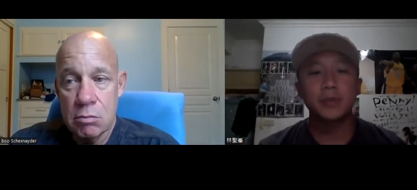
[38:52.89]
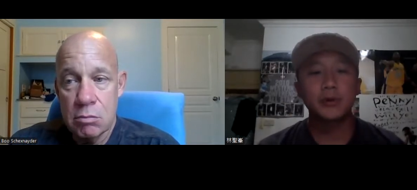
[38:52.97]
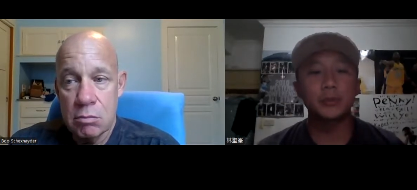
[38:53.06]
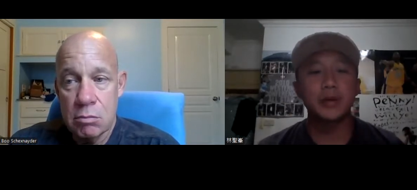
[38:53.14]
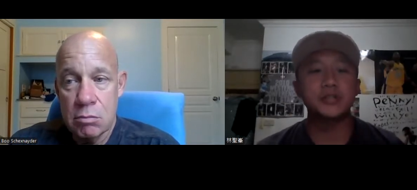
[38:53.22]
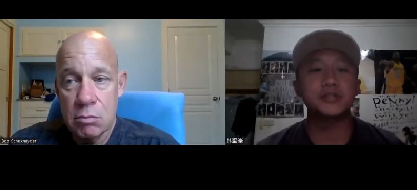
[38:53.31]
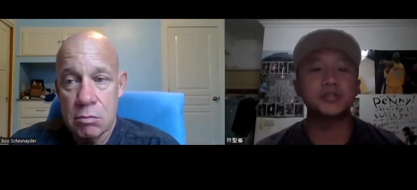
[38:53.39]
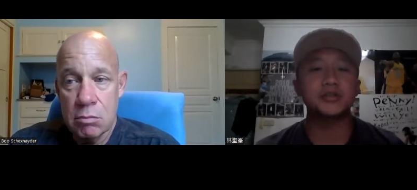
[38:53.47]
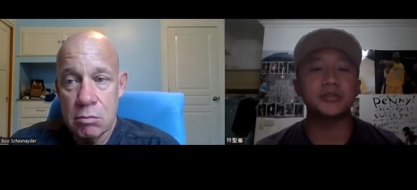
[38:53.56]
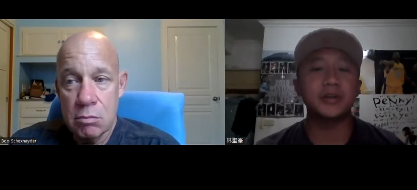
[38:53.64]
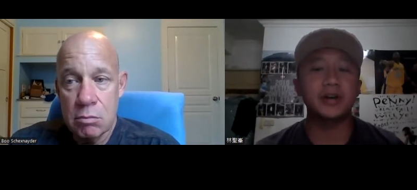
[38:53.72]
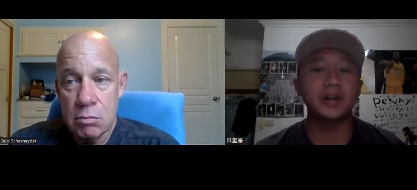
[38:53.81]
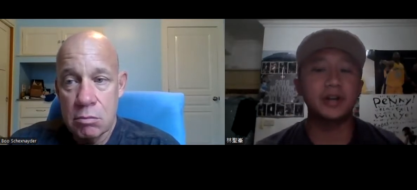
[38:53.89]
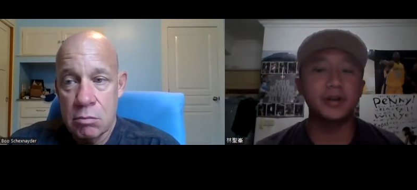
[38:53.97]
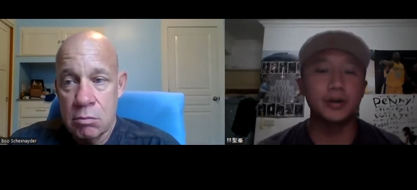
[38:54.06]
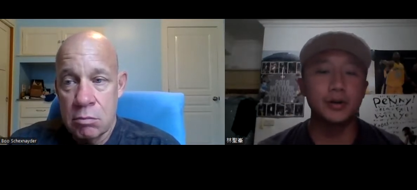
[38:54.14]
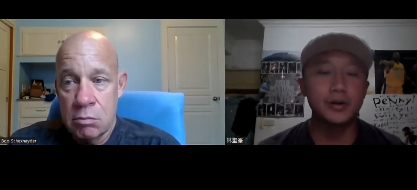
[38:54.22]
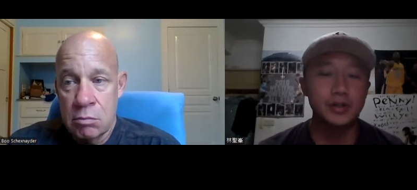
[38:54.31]
Speaker 1: You mentioned that
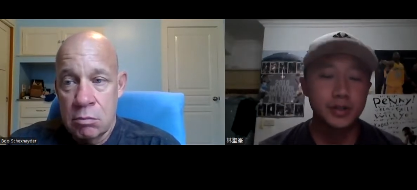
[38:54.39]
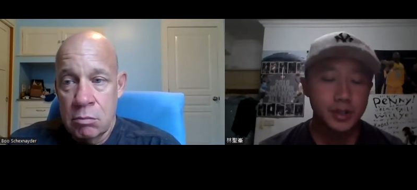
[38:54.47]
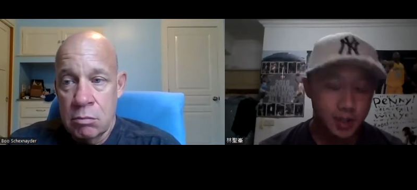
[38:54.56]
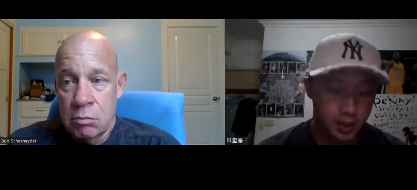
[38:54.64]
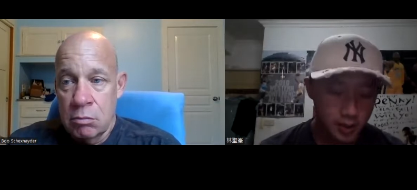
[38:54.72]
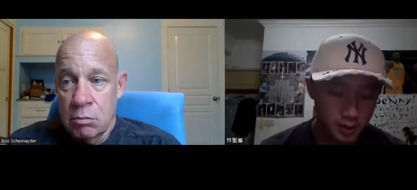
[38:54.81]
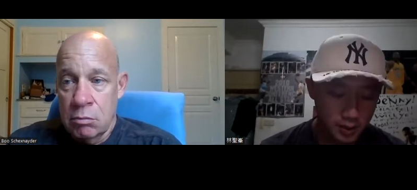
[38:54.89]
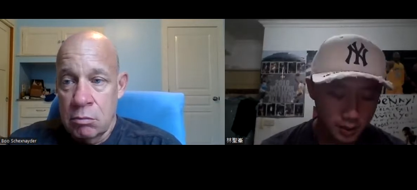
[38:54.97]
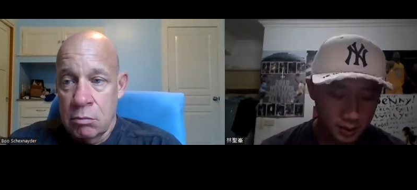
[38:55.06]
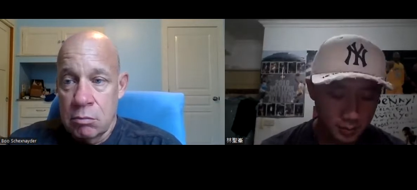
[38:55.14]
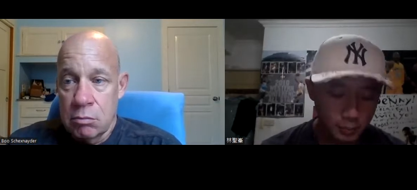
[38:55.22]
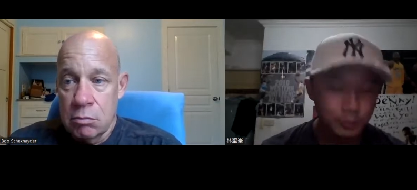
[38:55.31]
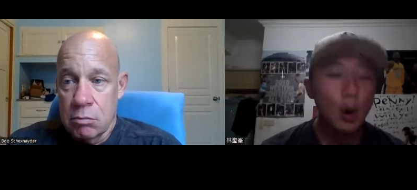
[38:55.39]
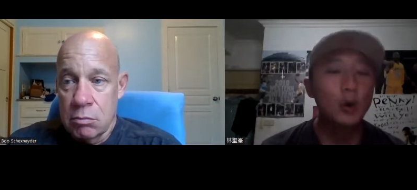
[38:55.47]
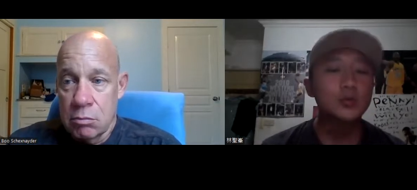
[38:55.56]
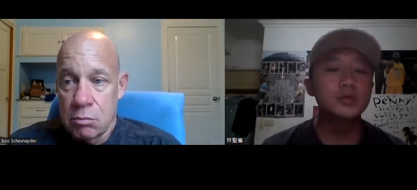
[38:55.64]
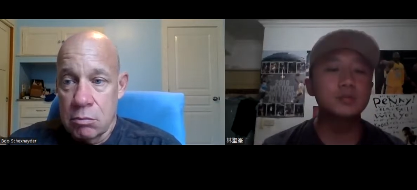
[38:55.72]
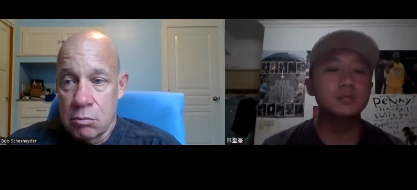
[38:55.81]
there's
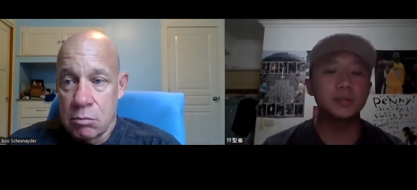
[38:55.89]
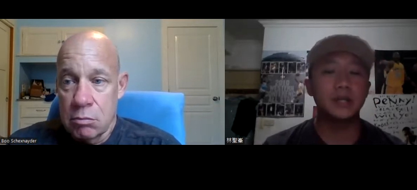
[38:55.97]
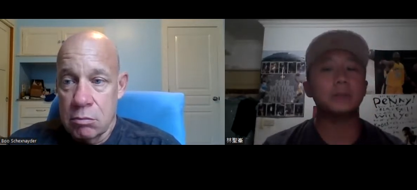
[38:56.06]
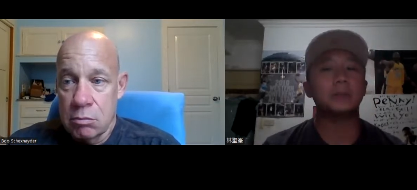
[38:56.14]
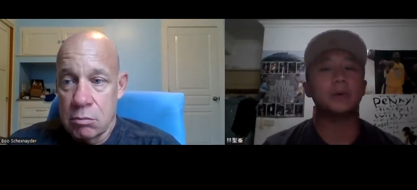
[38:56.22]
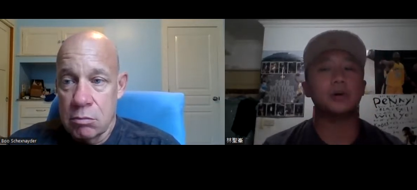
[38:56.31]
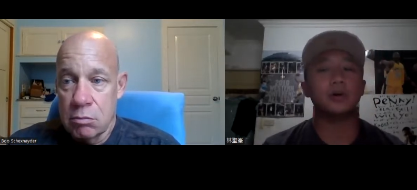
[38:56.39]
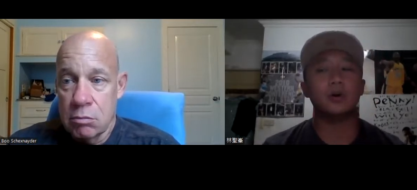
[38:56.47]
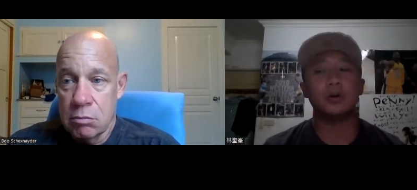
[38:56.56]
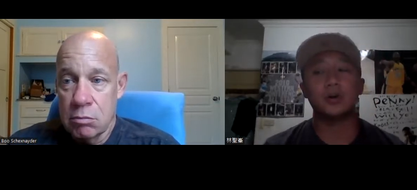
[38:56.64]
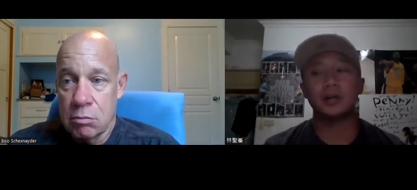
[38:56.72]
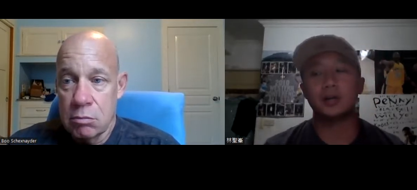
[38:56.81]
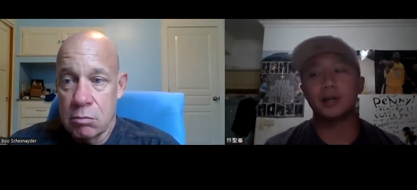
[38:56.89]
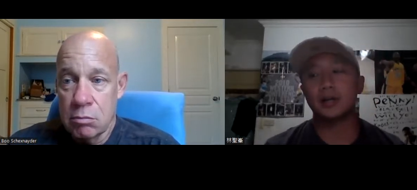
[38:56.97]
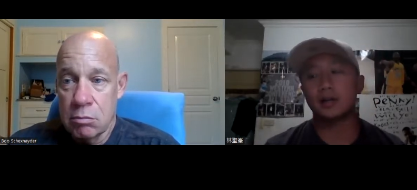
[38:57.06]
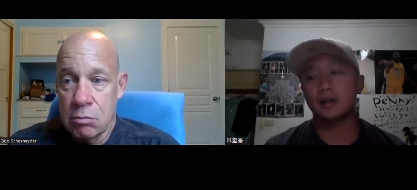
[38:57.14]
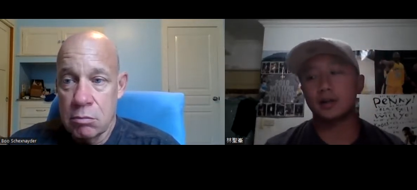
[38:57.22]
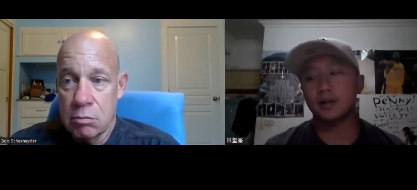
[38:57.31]
most people only
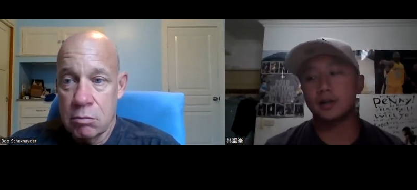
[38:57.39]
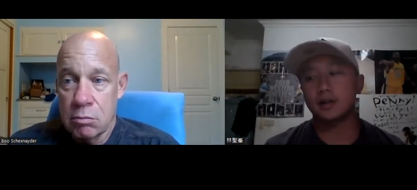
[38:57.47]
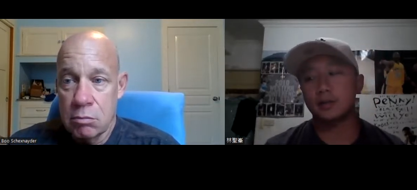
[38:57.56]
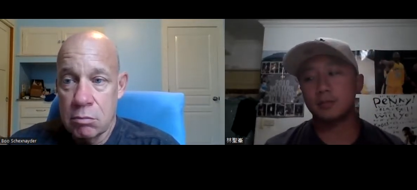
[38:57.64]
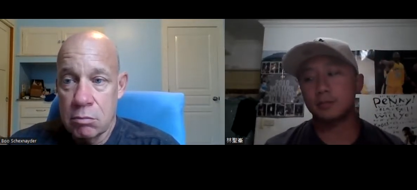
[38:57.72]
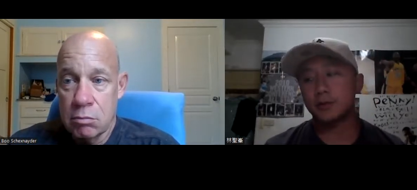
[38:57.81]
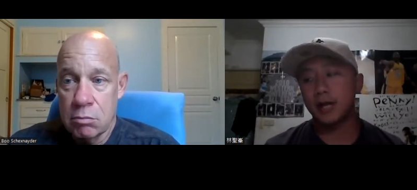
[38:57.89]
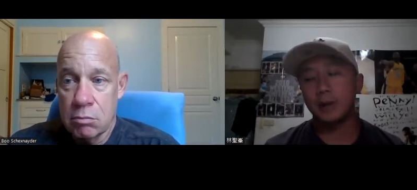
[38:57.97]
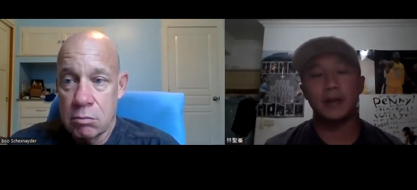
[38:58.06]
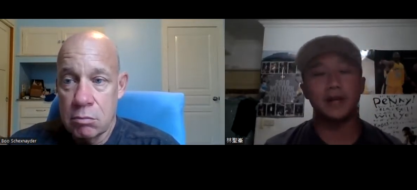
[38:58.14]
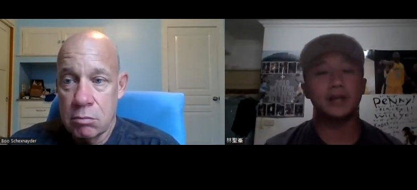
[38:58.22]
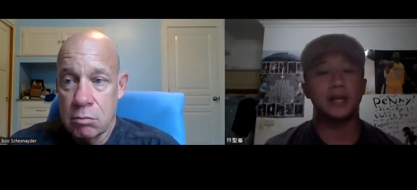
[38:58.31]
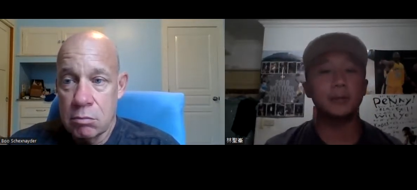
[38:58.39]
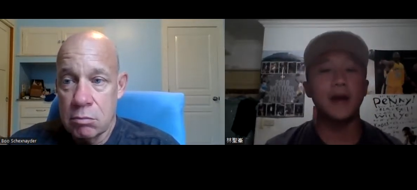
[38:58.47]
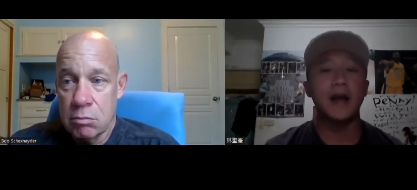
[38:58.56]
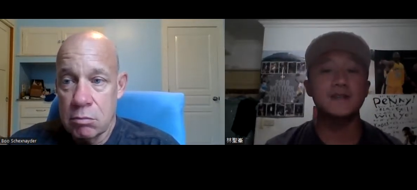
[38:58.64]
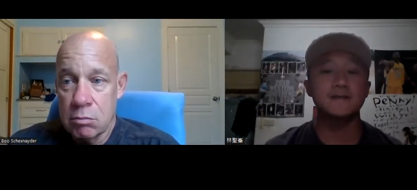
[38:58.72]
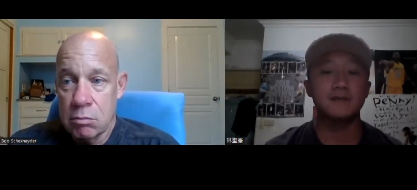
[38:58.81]
like can maintain
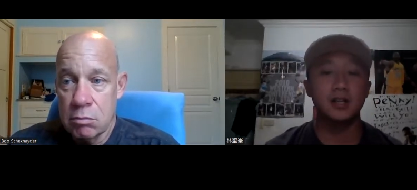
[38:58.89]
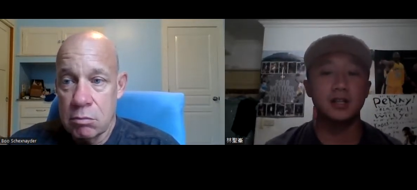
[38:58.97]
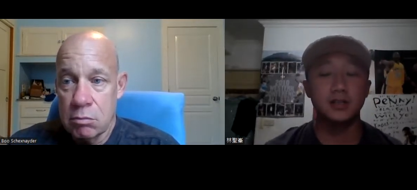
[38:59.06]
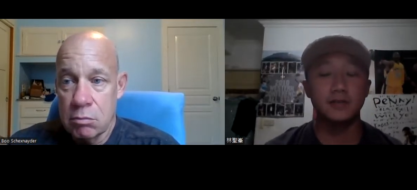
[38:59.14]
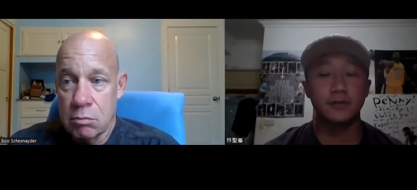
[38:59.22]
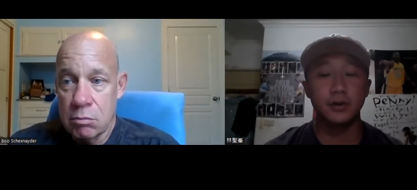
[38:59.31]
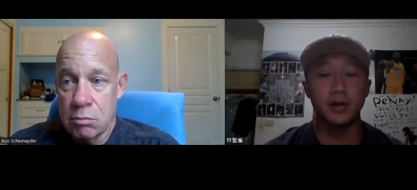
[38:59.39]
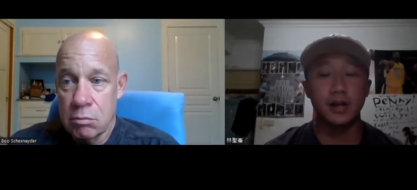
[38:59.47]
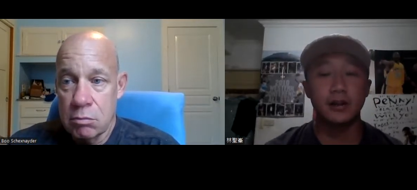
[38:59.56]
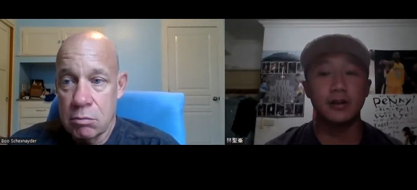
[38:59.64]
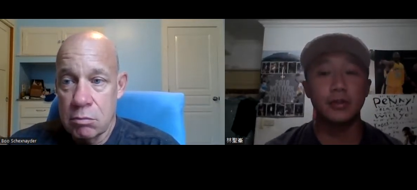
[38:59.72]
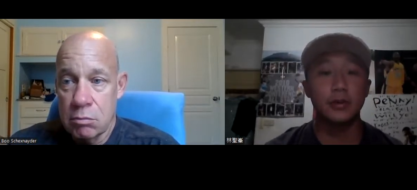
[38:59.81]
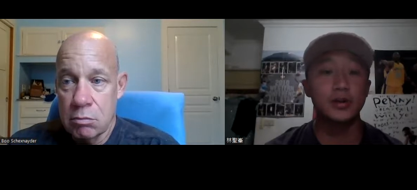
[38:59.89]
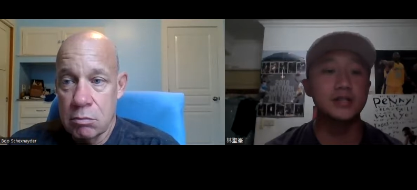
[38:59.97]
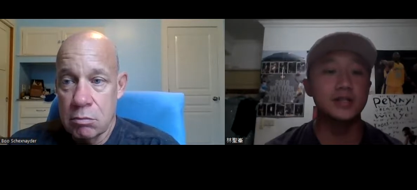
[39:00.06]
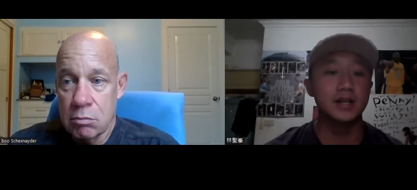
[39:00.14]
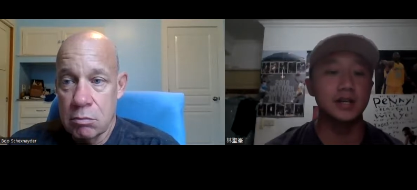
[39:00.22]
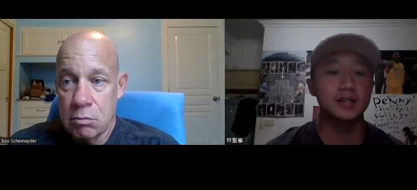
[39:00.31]
max velocity for like three
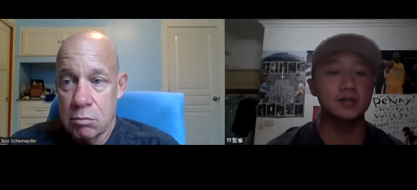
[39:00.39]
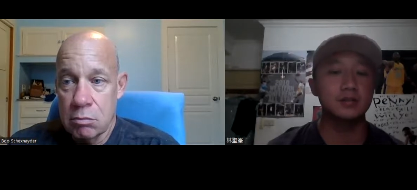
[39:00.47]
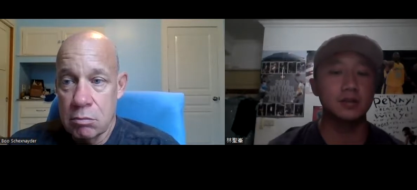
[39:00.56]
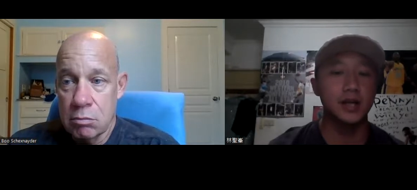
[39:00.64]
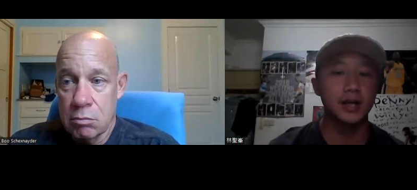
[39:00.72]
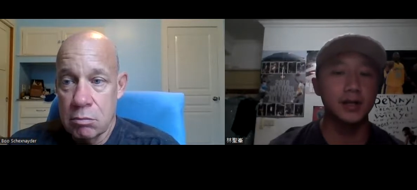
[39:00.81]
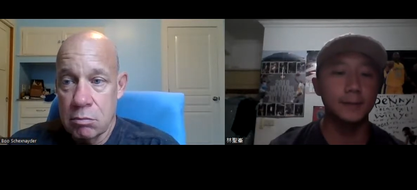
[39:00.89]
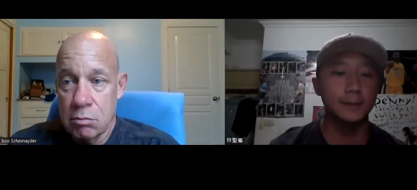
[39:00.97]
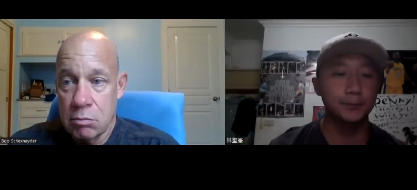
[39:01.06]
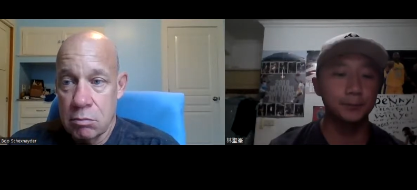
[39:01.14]
seconds, right?